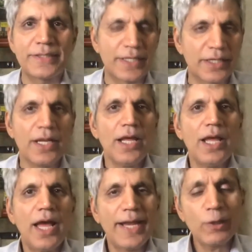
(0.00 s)
And
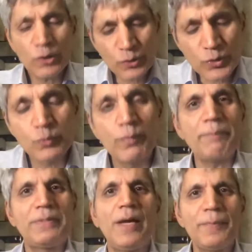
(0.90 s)
I got so
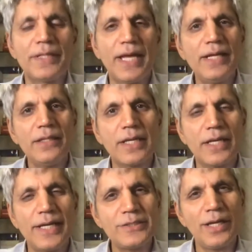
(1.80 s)
swept up in that
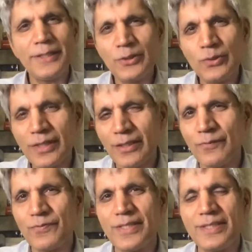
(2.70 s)
I started to kind
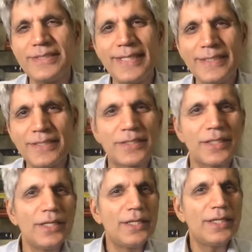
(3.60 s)
of, in a sense,